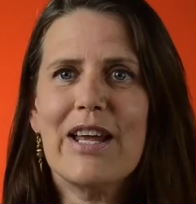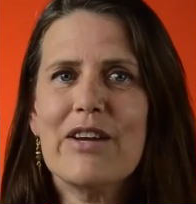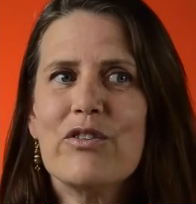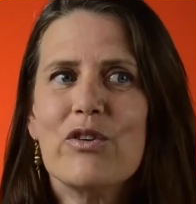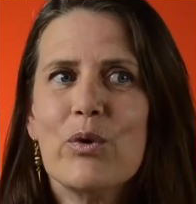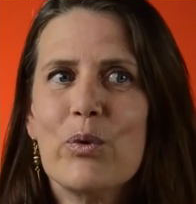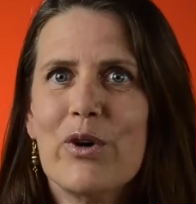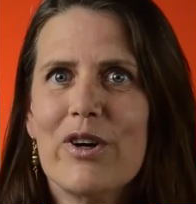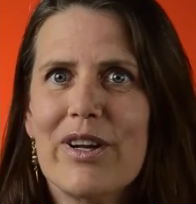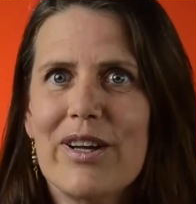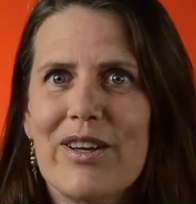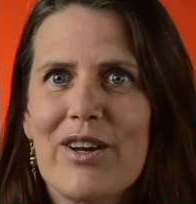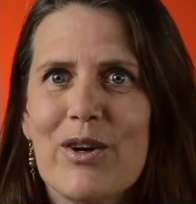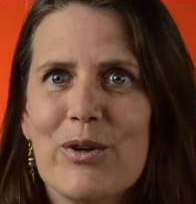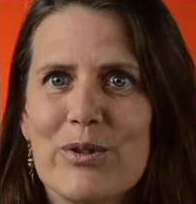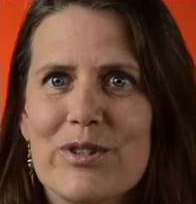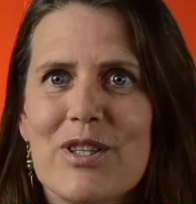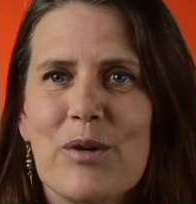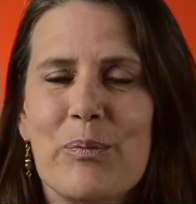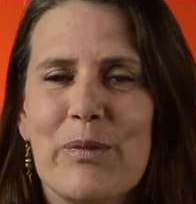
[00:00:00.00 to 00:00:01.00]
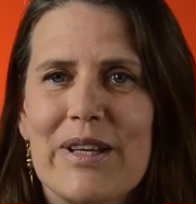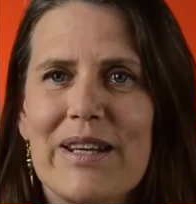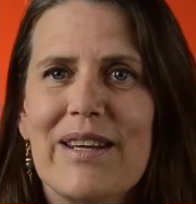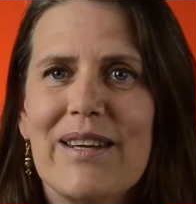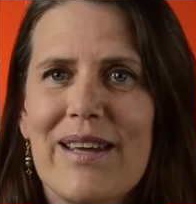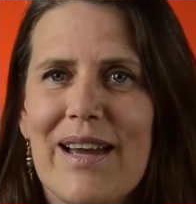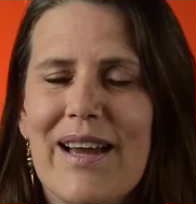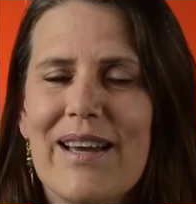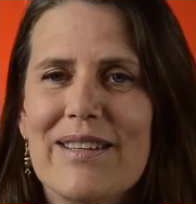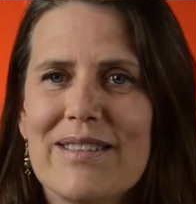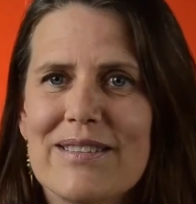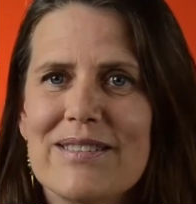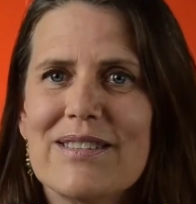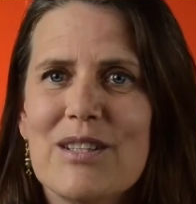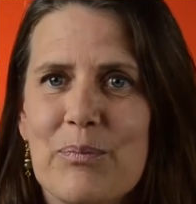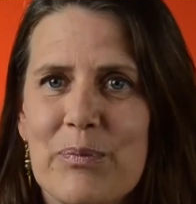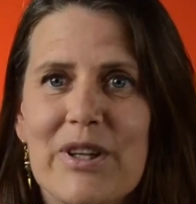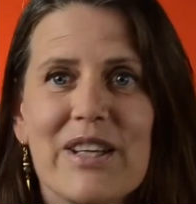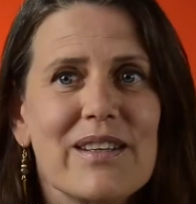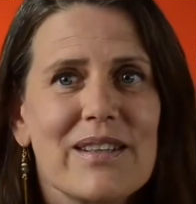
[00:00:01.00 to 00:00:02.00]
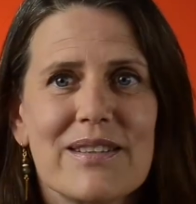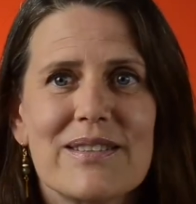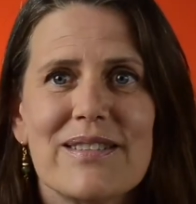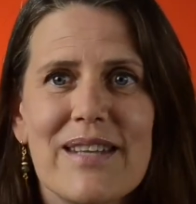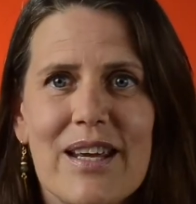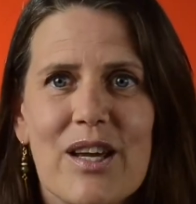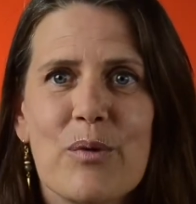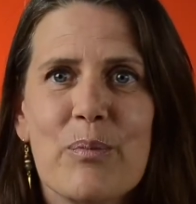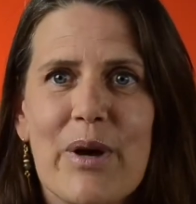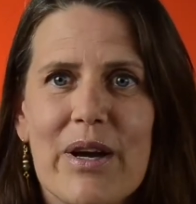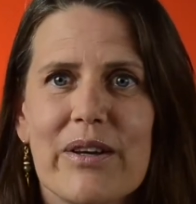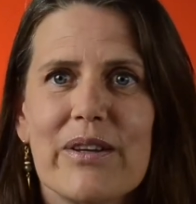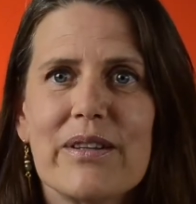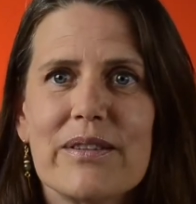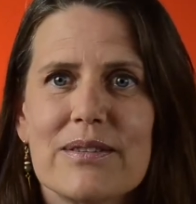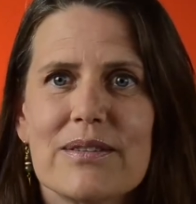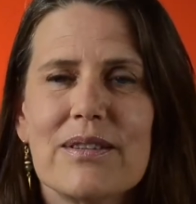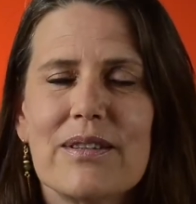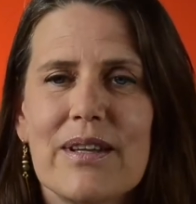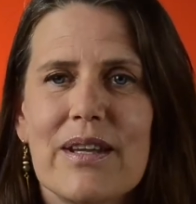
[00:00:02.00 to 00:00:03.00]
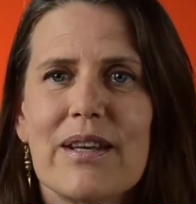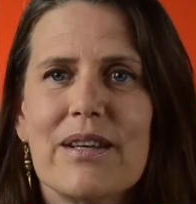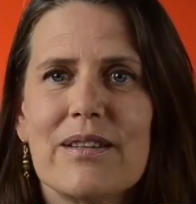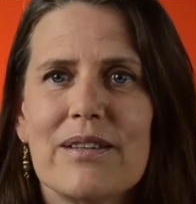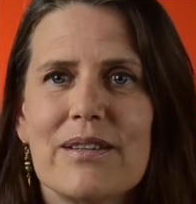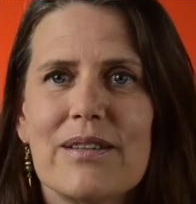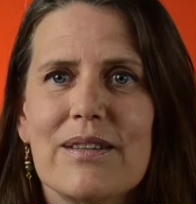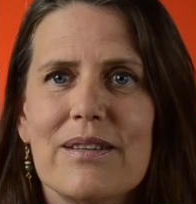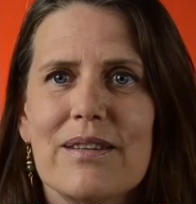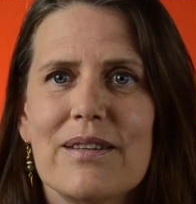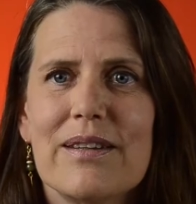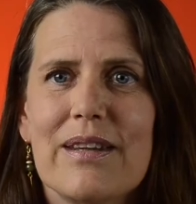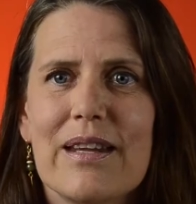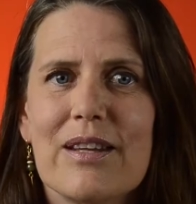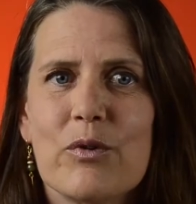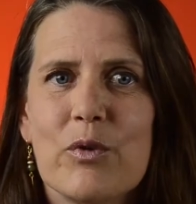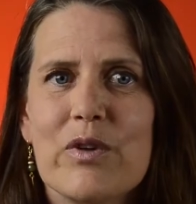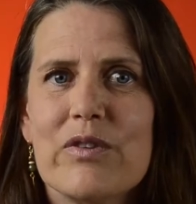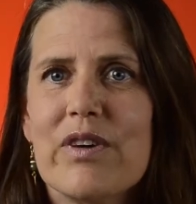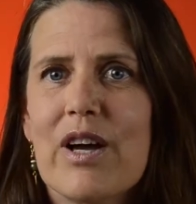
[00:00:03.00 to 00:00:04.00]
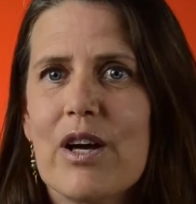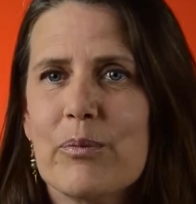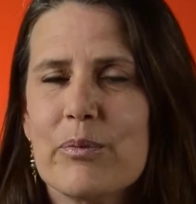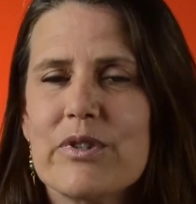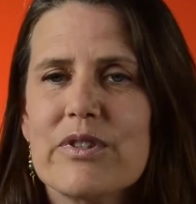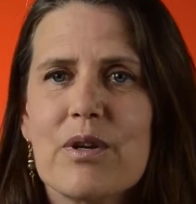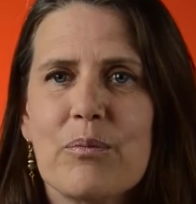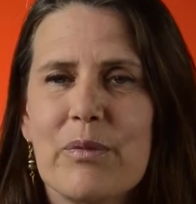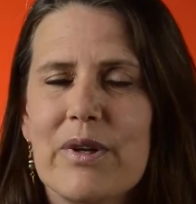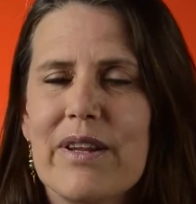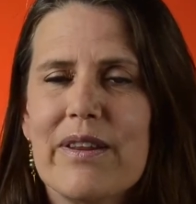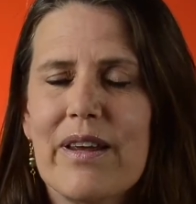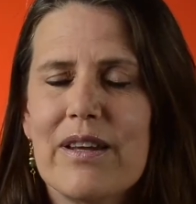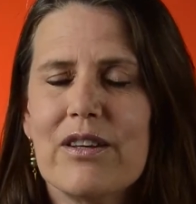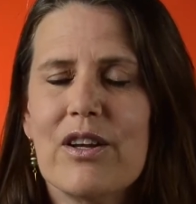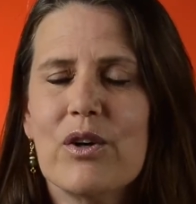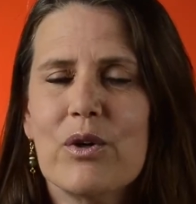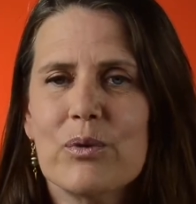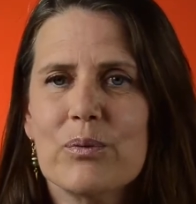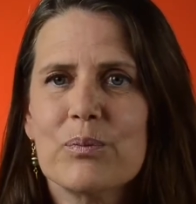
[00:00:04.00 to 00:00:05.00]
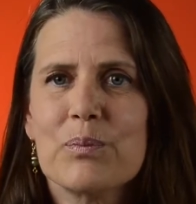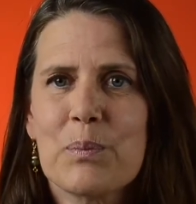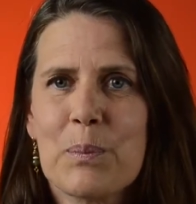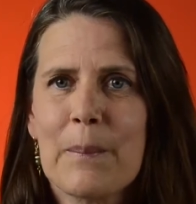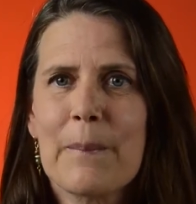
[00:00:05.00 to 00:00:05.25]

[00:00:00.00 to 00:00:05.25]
Everywhere I go, somebody has something to say about us and that we've helped somebody they know.